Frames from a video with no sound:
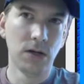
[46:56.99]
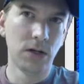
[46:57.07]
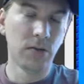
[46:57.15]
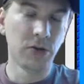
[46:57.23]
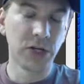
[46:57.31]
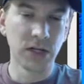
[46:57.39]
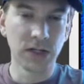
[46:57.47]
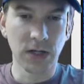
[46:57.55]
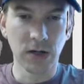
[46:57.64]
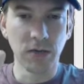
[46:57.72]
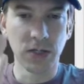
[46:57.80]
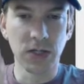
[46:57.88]
doubling it's
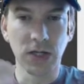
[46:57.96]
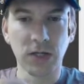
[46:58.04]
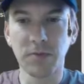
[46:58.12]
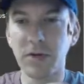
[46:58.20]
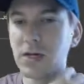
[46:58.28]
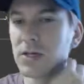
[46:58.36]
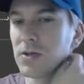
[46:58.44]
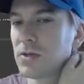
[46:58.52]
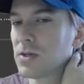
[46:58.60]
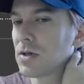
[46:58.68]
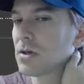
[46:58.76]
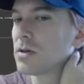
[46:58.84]
going to be 6
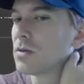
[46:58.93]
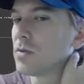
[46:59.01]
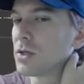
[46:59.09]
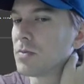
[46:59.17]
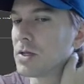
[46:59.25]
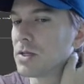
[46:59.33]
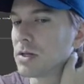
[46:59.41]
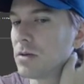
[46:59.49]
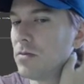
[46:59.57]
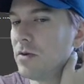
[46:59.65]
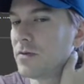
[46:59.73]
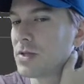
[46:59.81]
pixels, which means it
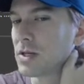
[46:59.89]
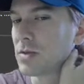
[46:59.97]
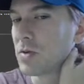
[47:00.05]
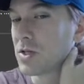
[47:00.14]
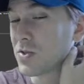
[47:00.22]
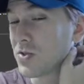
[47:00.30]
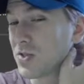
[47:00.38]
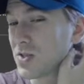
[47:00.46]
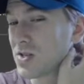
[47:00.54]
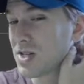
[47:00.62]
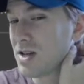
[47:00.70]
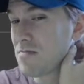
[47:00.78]
can move 6 pixels a
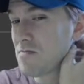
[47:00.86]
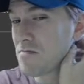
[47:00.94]
step.